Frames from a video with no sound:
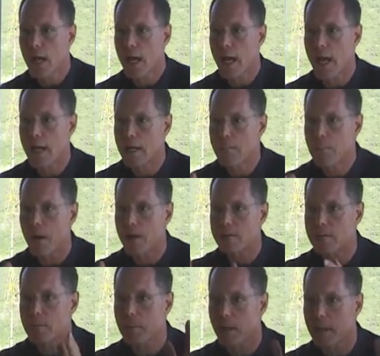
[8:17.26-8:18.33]
any
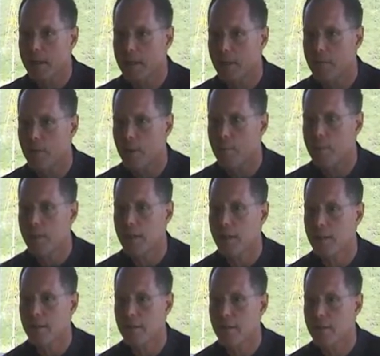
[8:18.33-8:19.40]
possibility of there
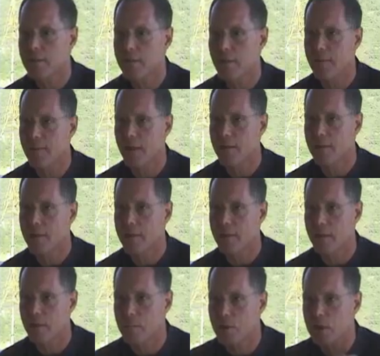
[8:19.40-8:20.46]
being the
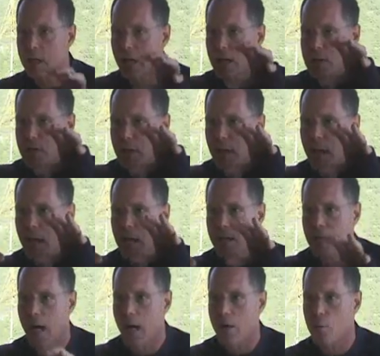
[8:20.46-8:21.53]
communication
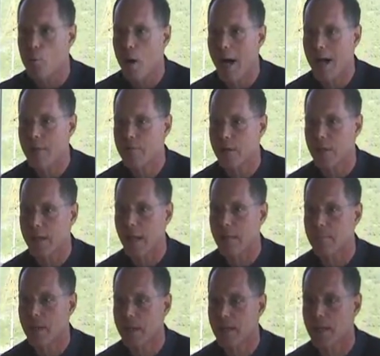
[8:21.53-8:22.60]
not arriving and
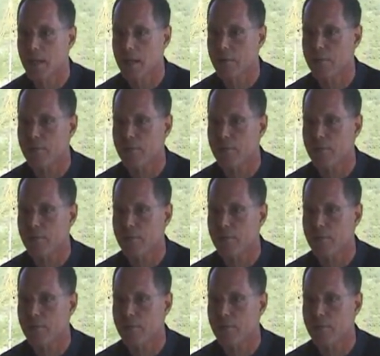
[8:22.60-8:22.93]
making